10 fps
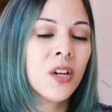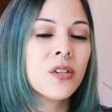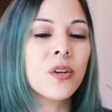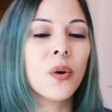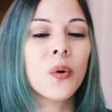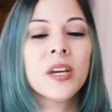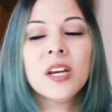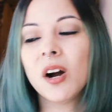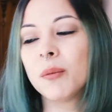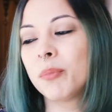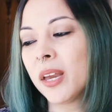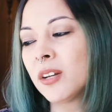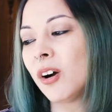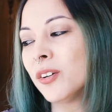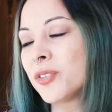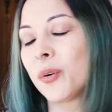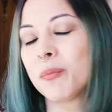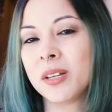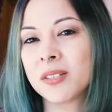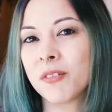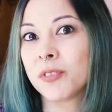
So he, Ben also meets a